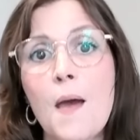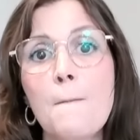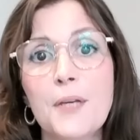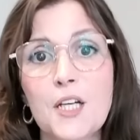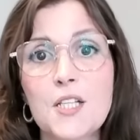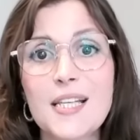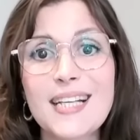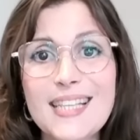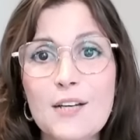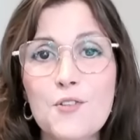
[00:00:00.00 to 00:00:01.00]
because it
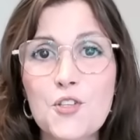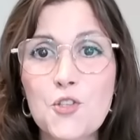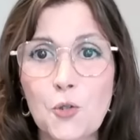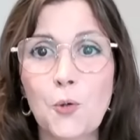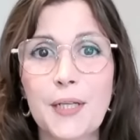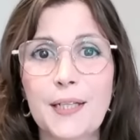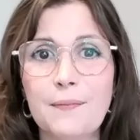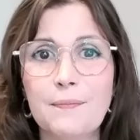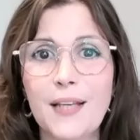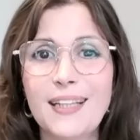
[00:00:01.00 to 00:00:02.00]
tells a story
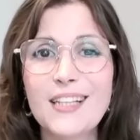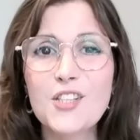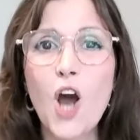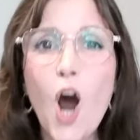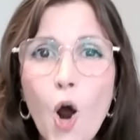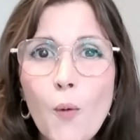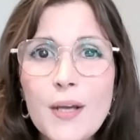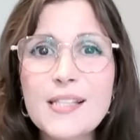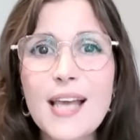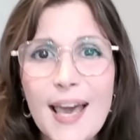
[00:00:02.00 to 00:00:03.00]
and it's
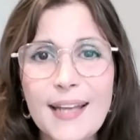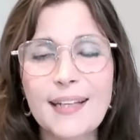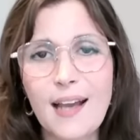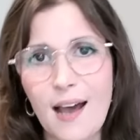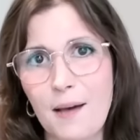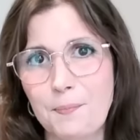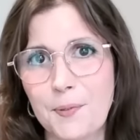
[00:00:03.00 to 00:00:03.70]
always adding up.